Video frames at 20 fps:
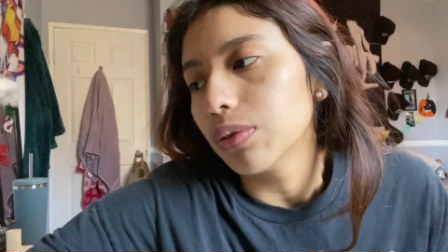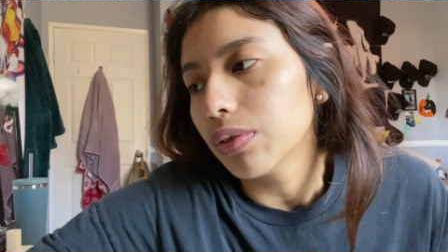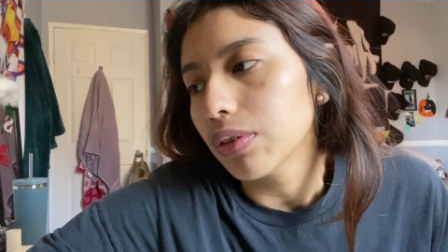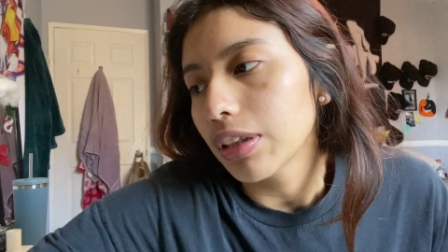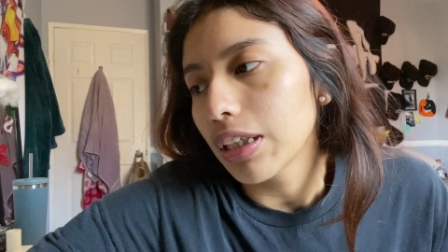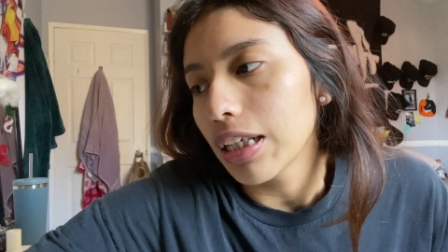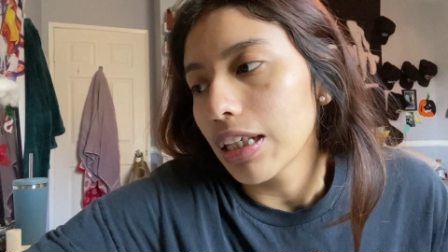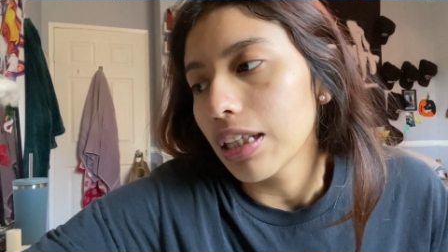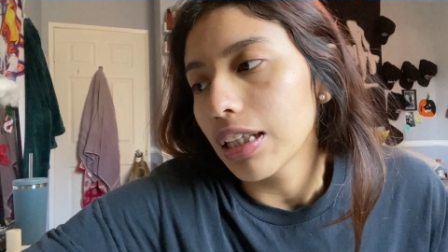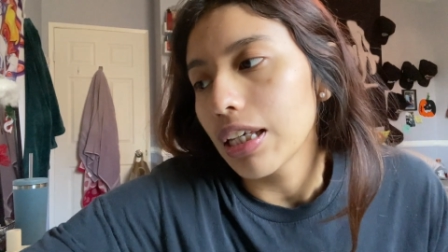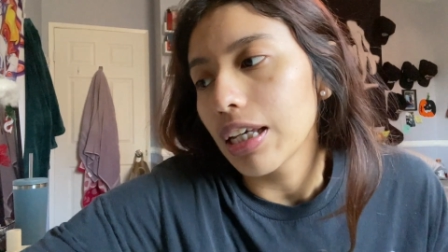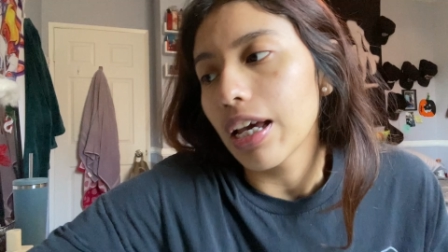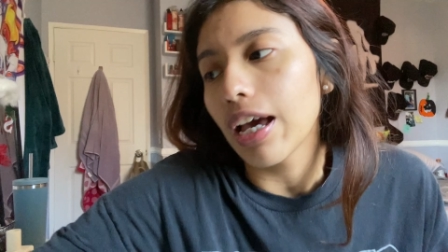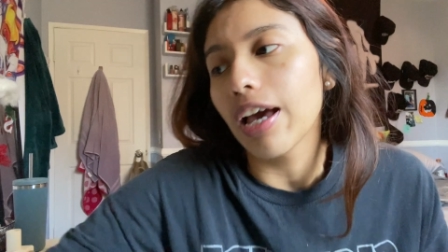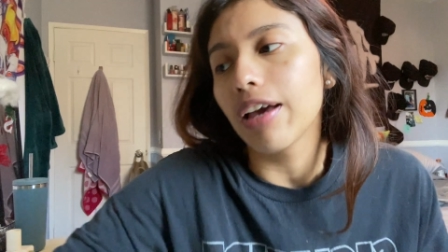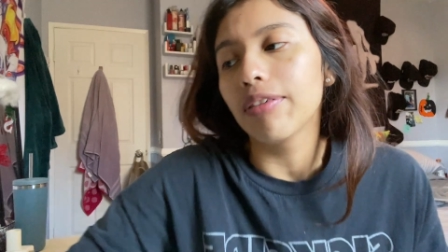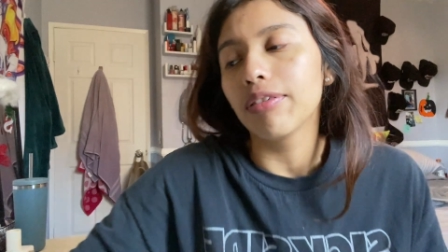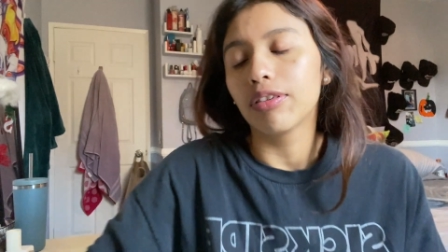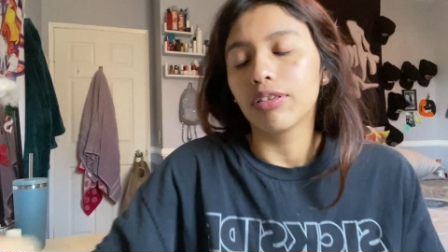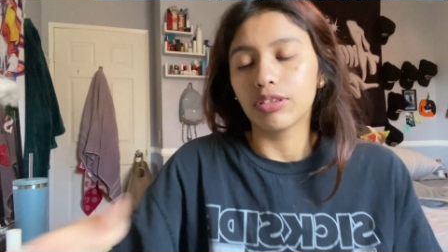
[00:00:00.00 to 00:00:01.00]
lately
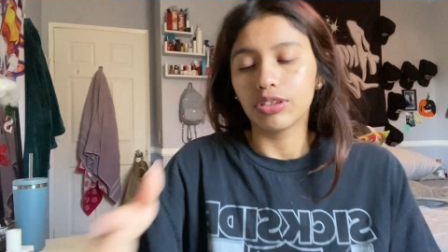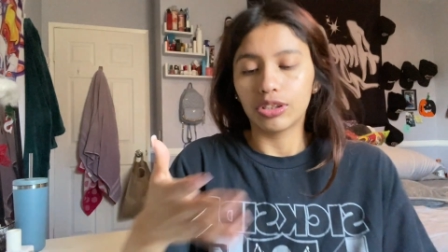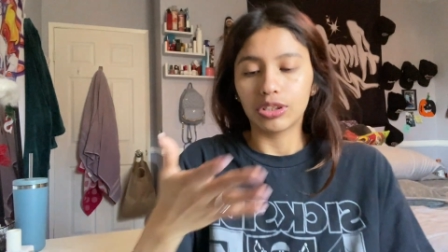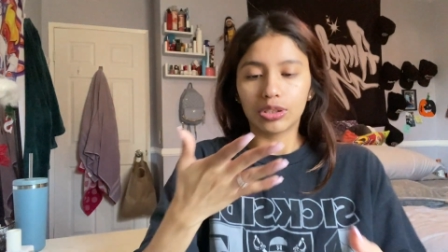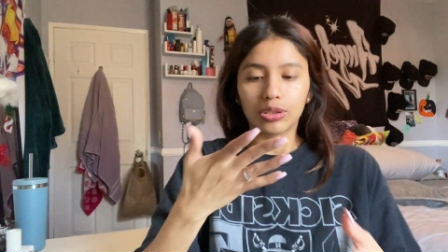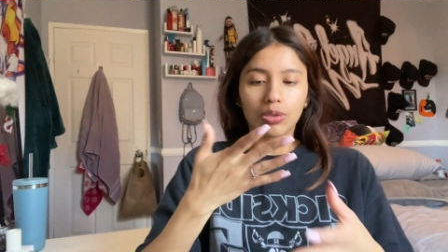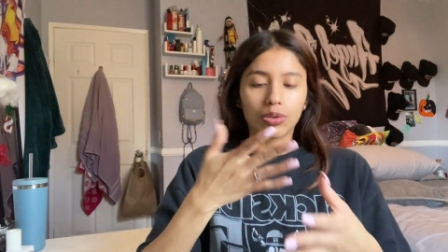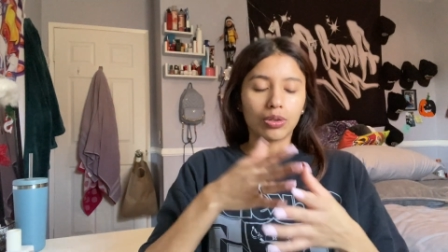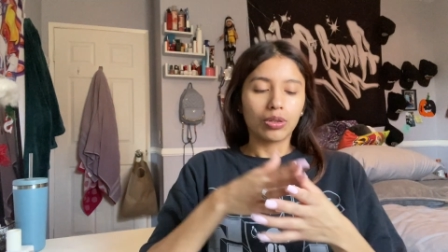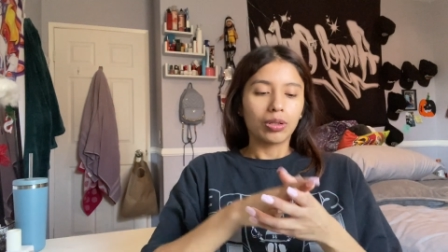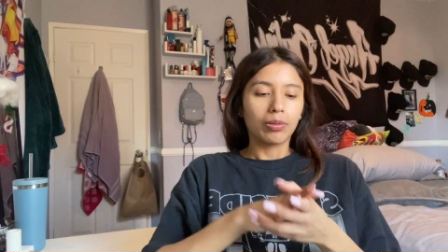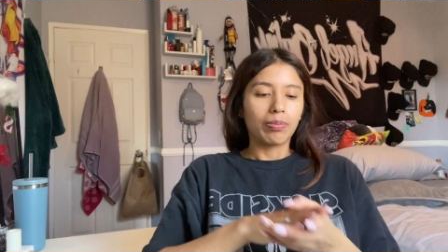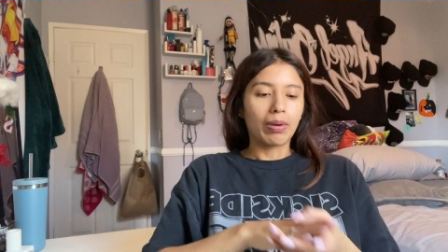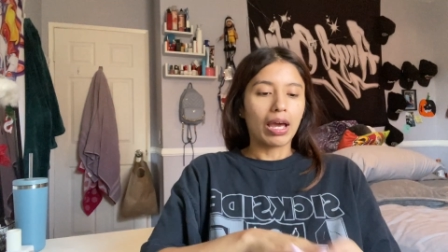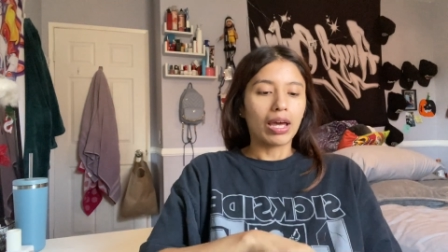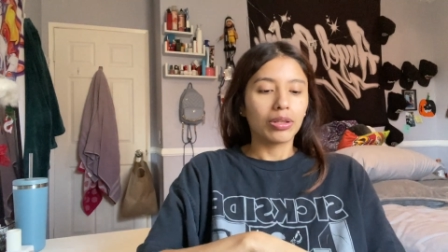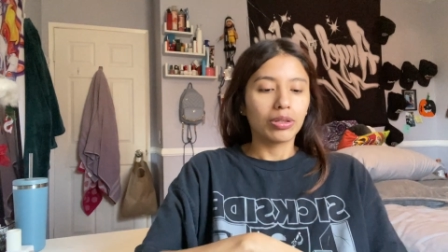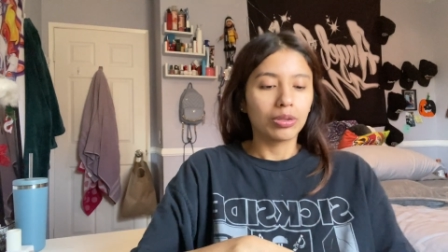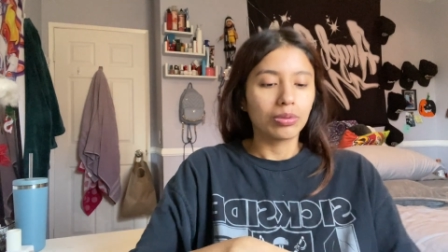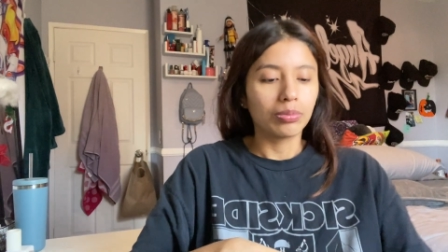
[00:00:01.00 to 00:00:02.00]
I just go to the
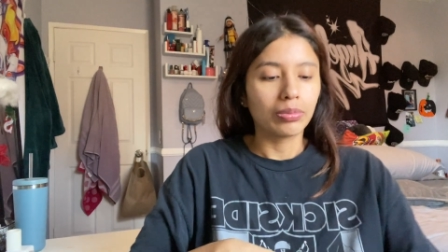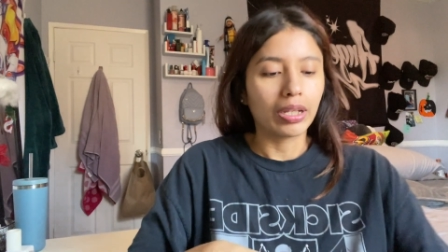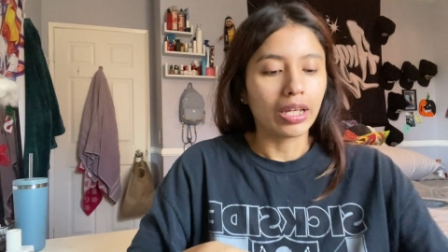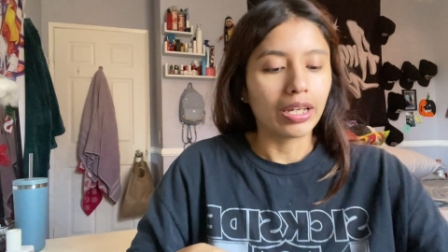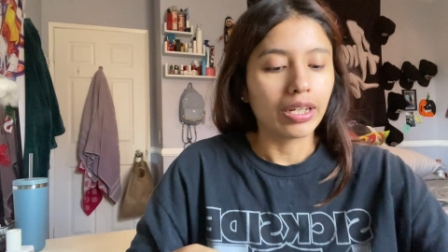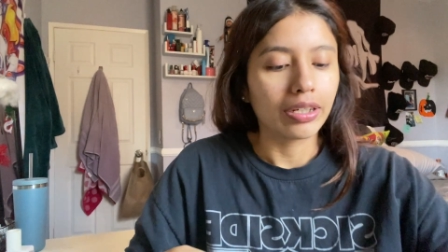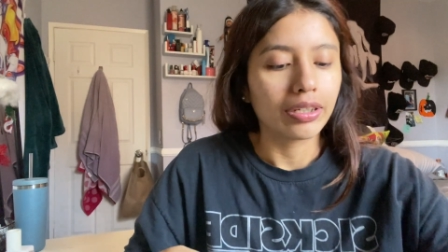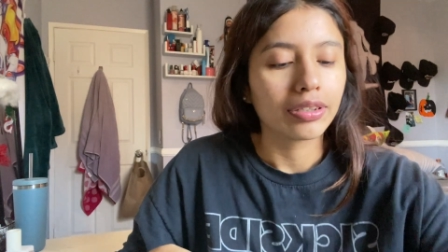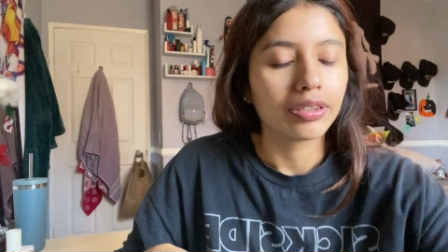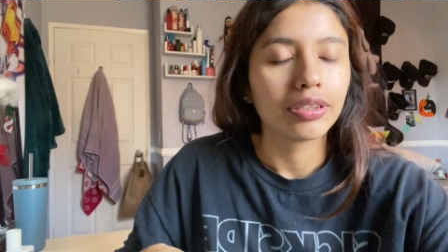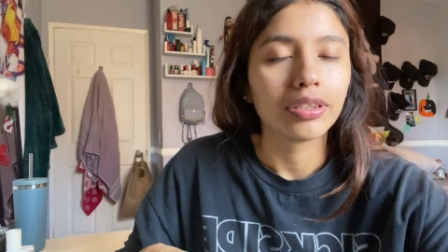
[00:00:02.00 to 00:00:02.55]
bathroom like,